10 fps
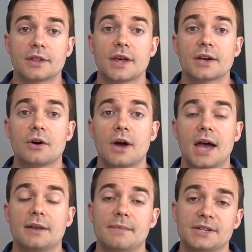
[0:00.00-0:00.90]
then go
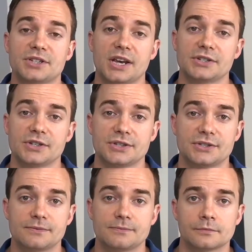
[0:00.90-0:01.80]
ahead and make
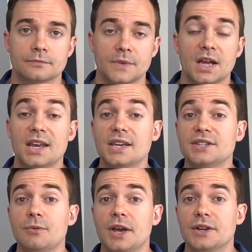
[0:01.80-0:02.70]
changes. An
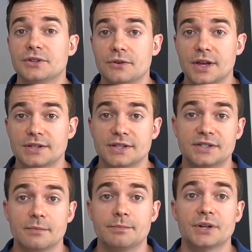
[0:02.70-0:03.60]
easy way to do this is
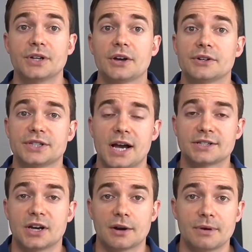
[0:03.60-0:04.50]
to build out your
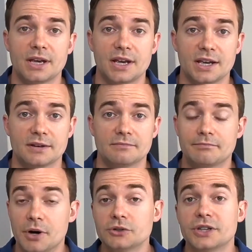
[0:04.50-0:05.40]
taxonomy in
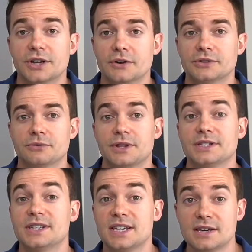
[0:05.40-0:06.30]
Post-it notes with
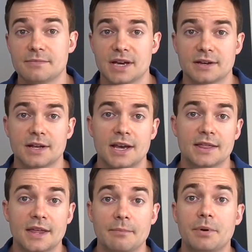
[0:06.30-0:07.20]
a team and
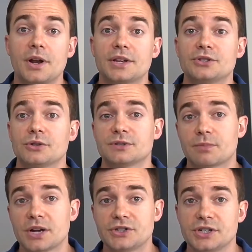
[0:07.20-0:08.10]
then put it into a
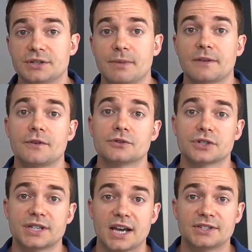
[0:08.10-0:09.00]
spreadsheet to make
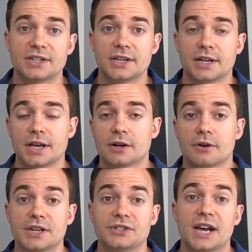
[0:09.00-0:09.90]
future testing and
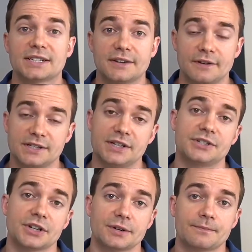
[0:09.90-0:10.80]
iteration activities
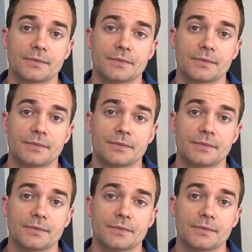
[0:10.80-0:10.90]
easier.